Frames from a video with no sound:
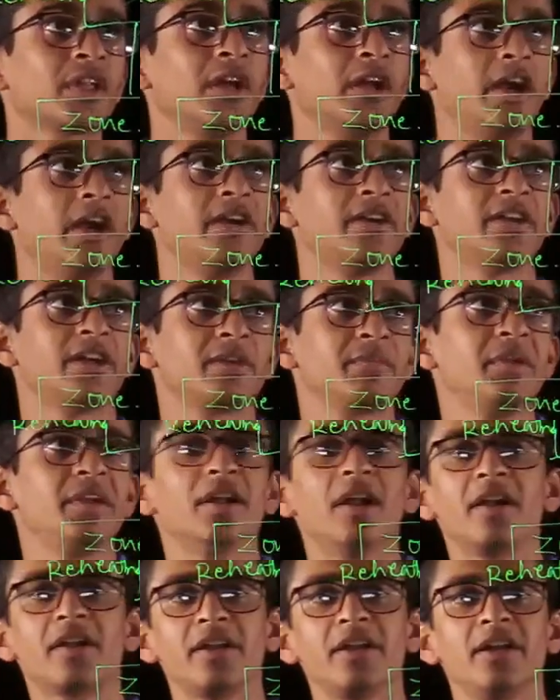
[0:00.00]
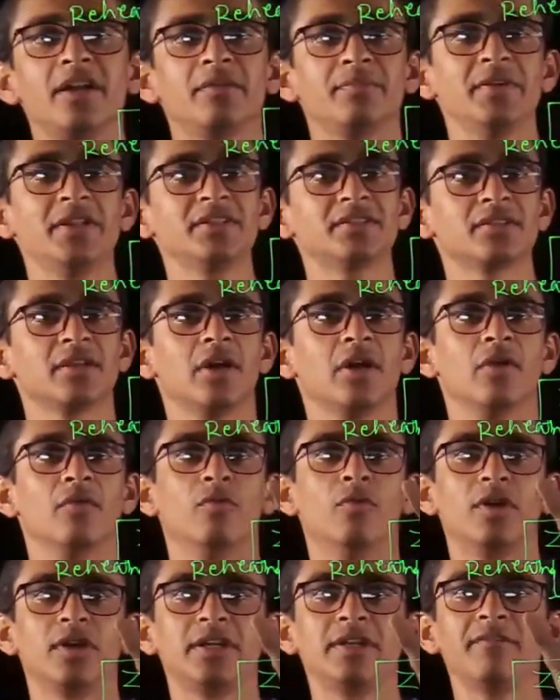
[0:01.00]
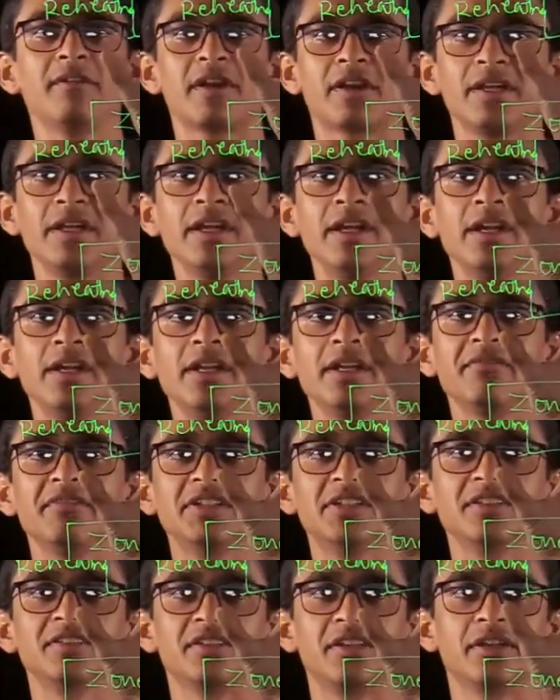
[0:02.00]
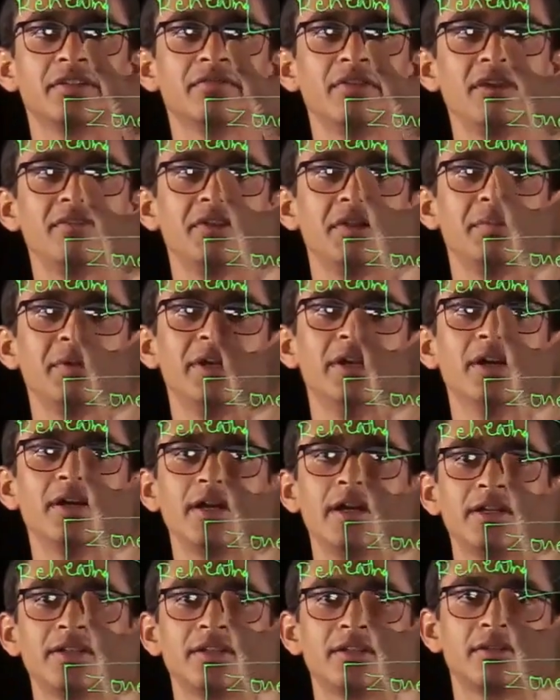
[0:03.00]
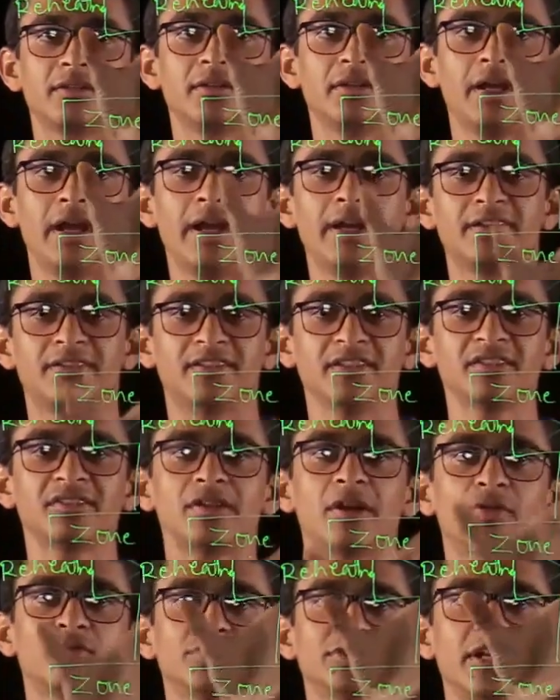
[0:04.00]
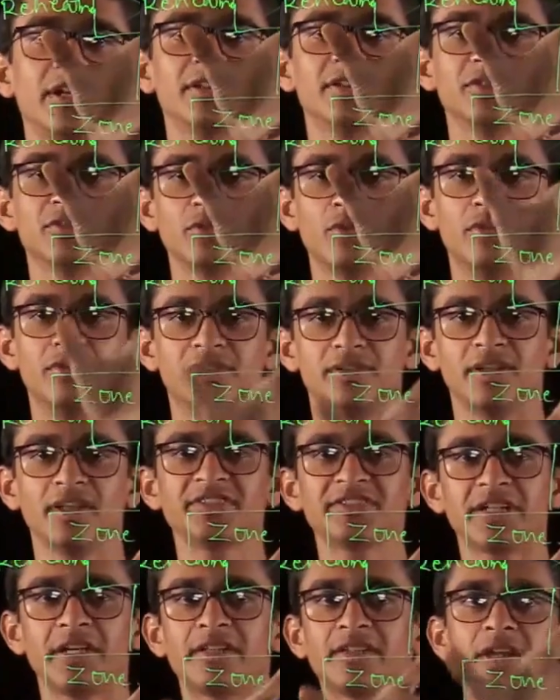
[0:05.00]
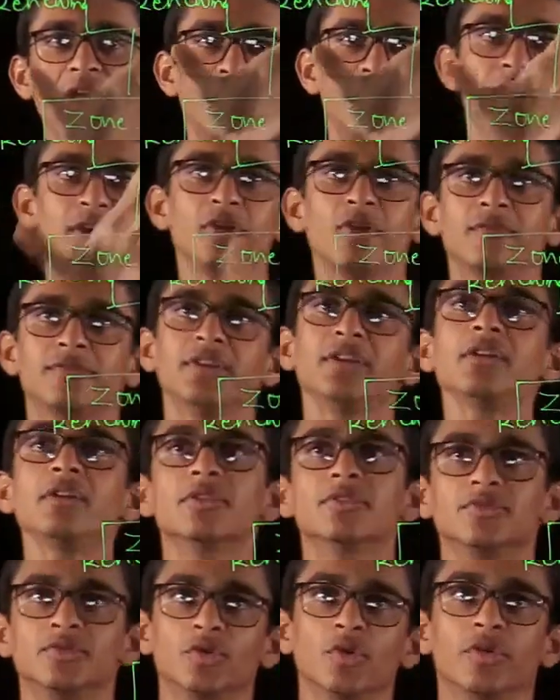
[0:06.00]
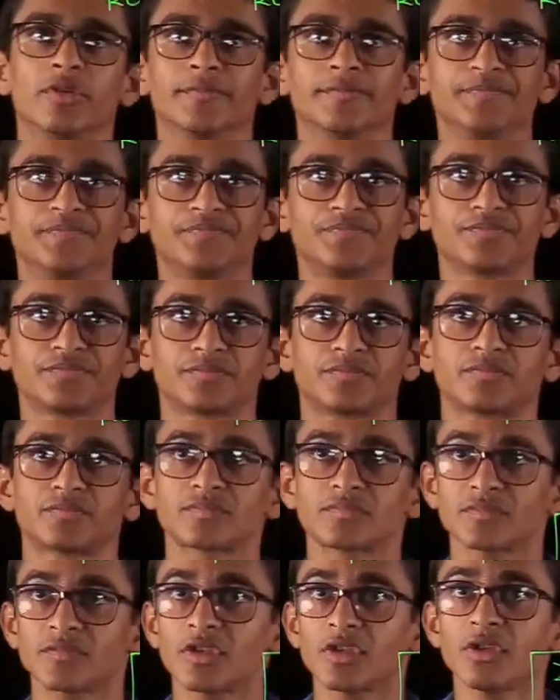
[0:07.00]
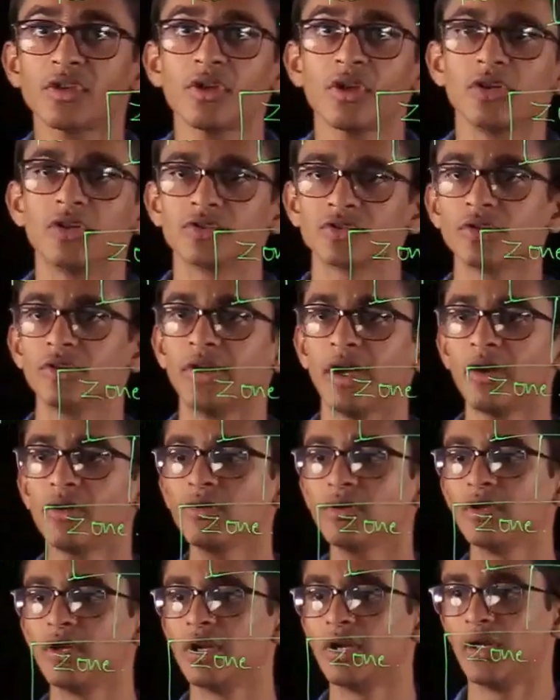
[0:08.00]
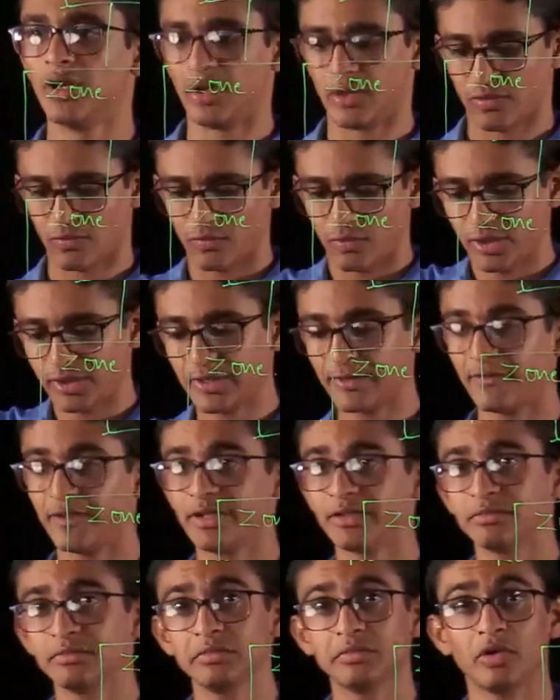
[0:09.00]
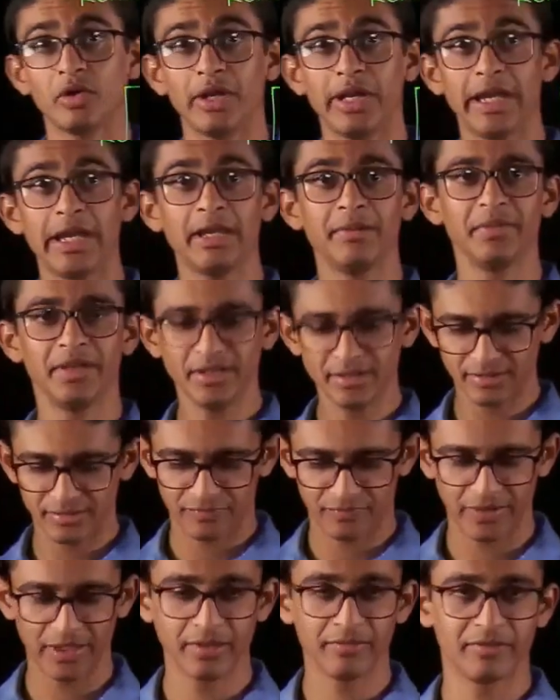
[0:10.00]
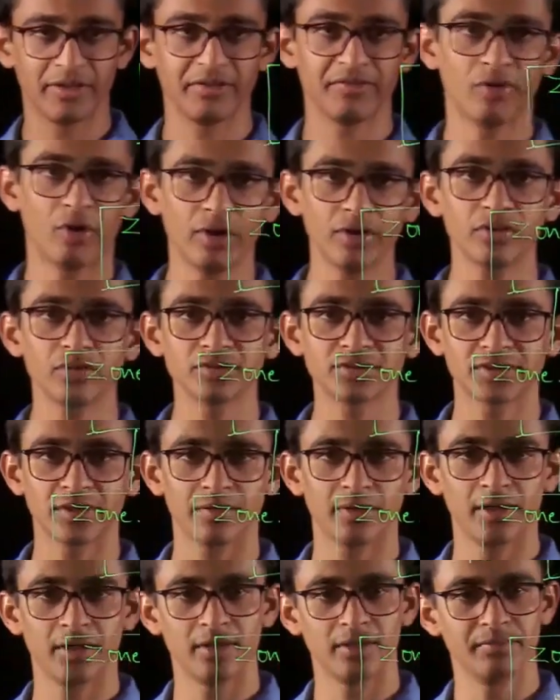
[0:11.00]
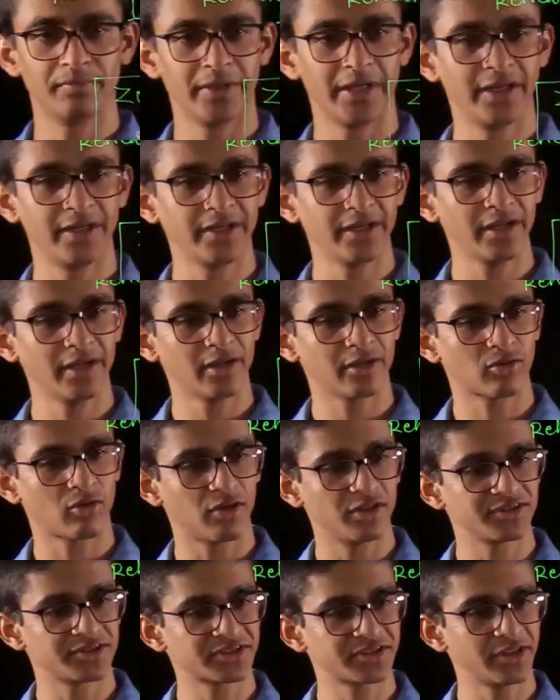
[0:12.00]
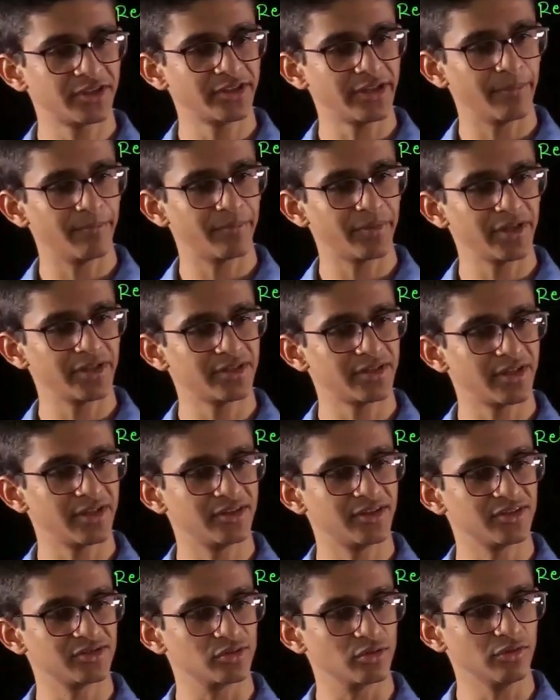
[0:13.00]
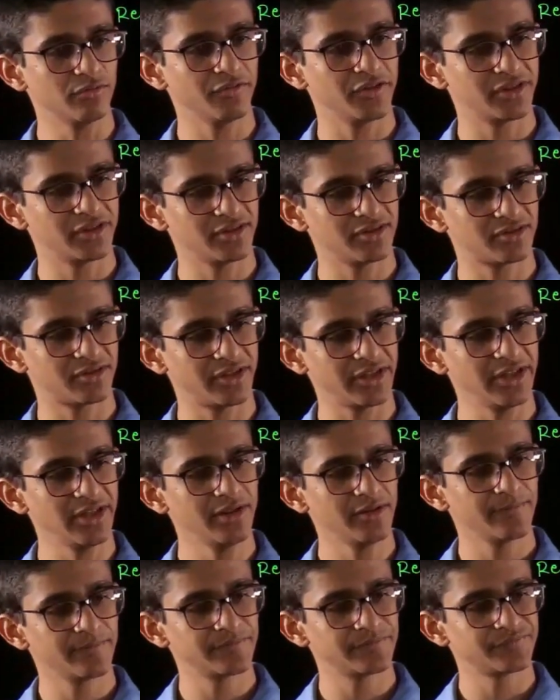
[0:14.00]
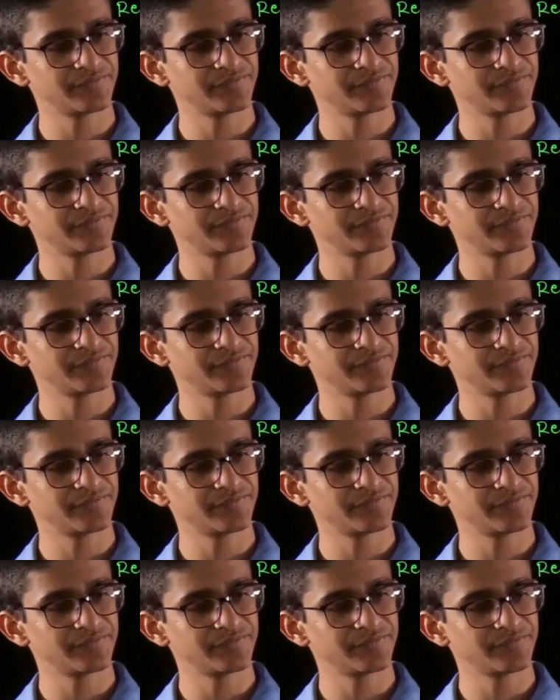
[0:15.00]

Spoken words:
And terminal reheat means whatever reheating which is required will be done at just outside the zone, just at the entry of the zone. So now what our aim is, we want to maintain a constant temperature in the zone, which is Ti.